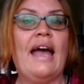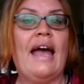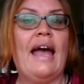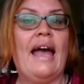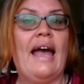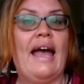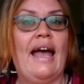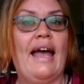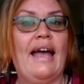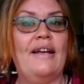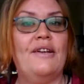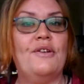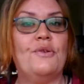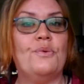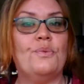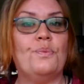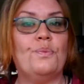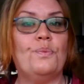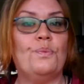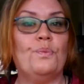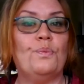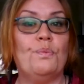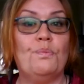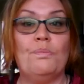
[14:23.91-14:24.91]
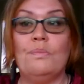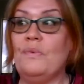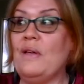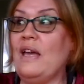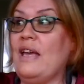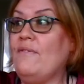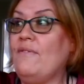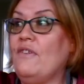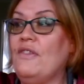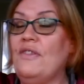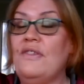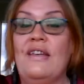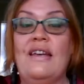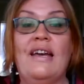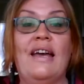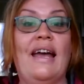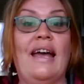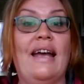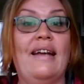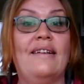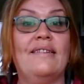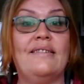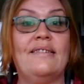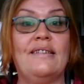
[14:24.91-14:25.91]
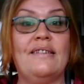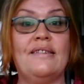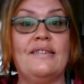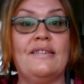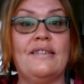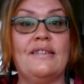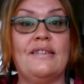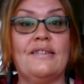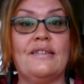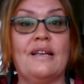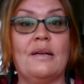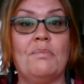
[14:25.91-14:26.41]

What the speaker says: and even their ancestors